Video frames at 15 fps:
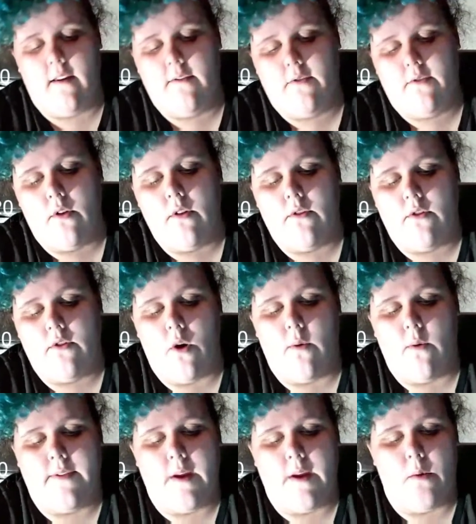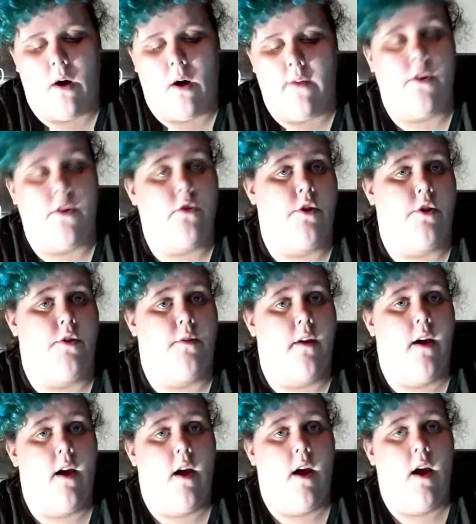if students know what they want to learn.
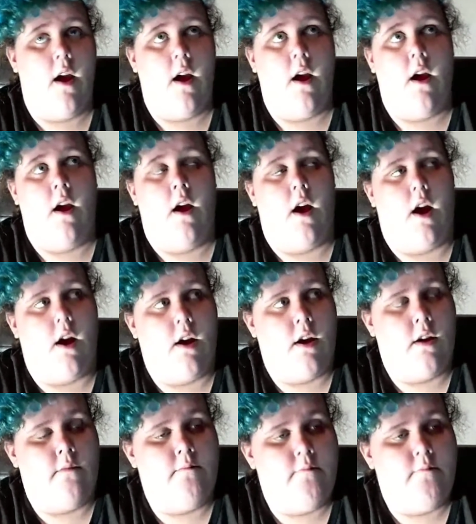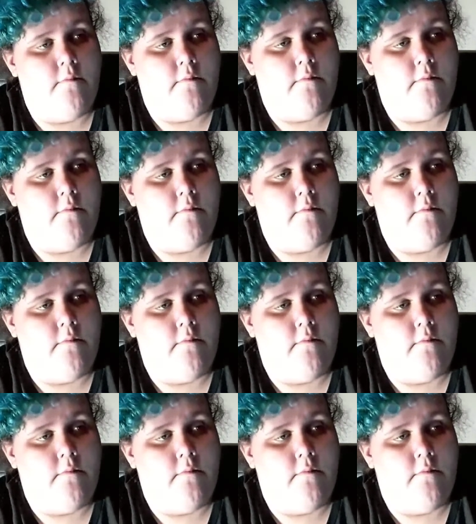Yeah,